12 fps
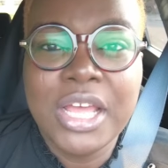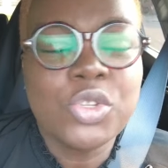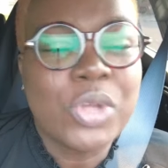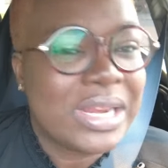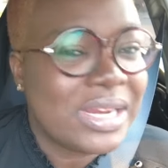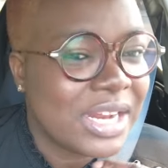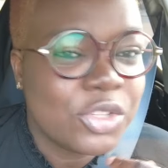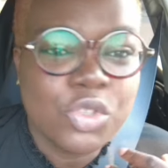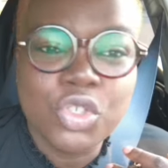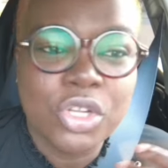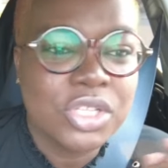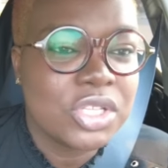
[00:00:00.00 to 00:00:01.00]
So I needed to
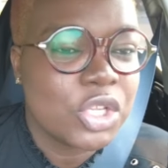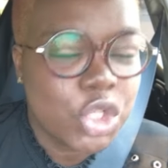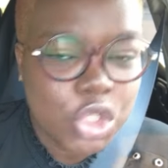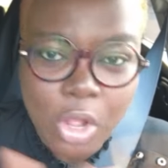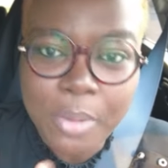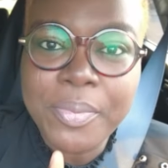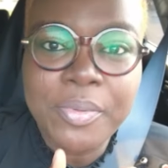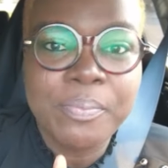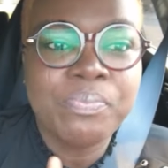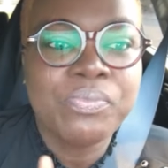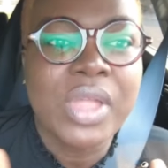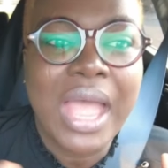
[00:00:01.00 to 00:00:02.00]
just stop
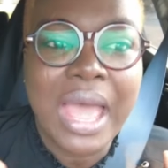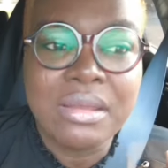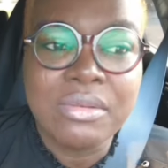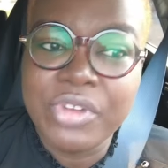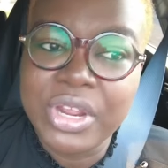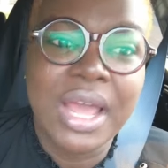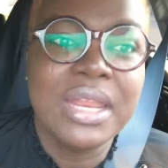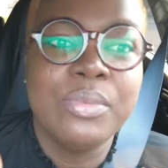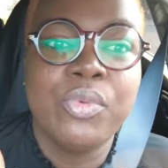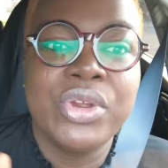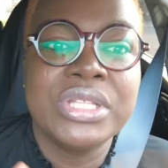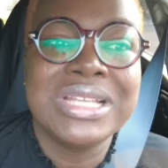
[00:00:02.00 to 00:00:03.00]
and
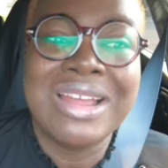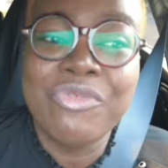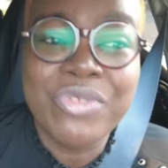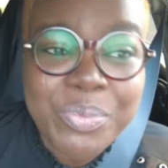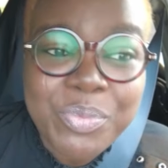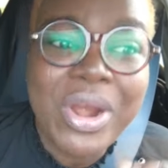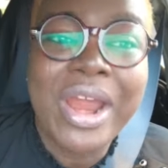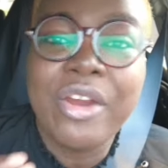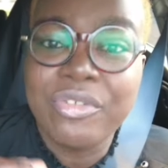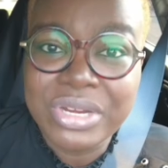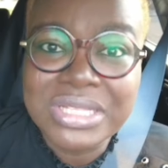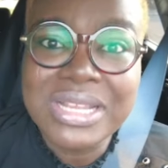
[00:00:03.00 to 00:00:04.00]
recalibrate and
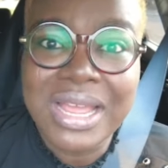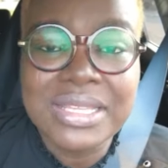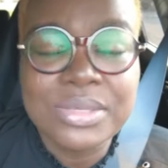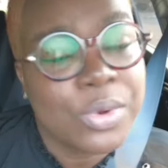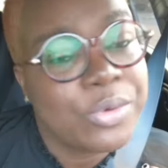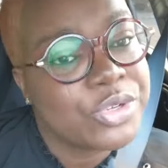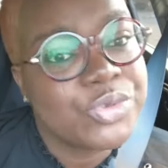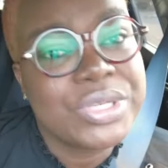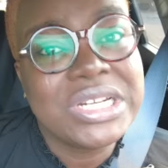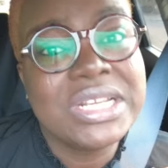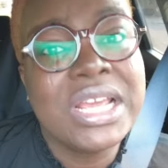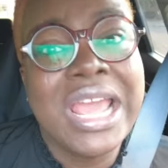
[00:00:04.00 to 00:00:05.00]
reprioritize what was
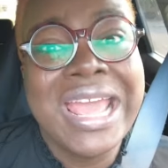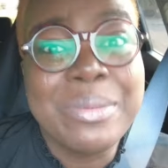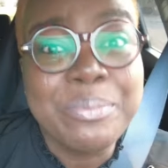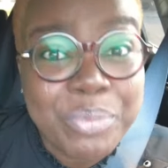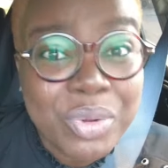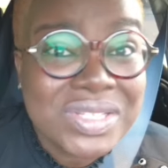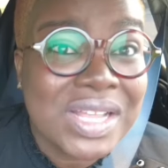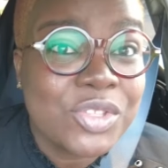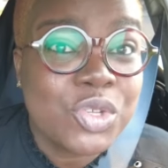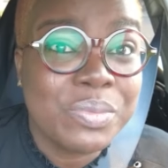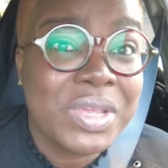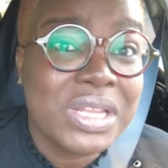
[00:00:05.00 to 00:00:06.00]
really
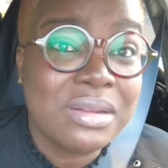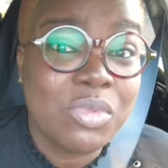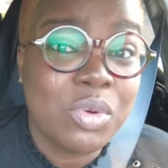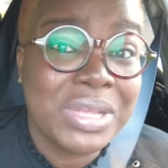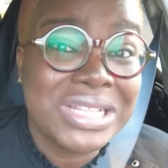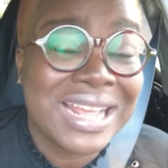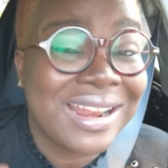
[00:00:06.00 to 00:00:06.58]
important to me in the moment.